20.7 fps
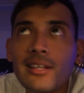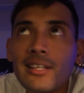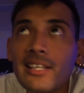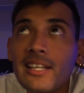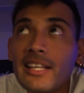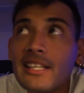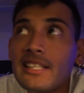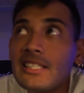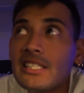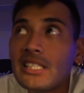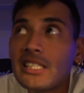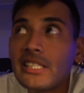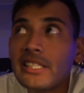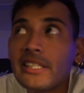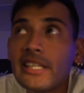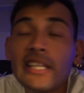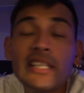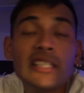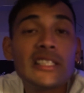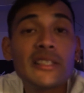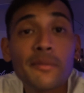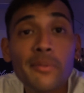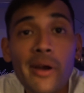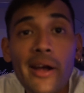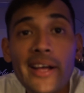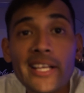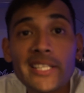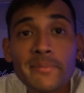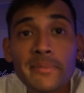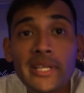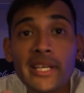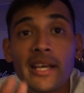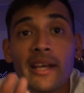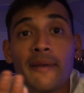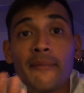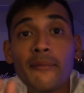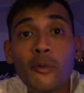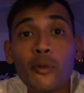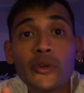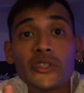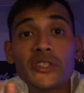Didn't surprise me.
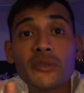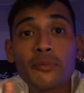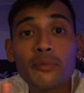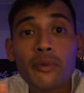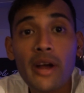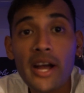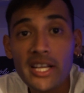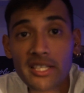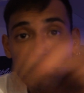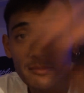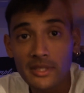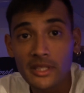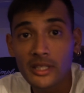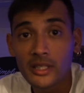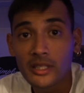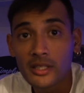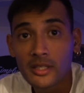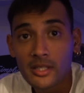But what surprised me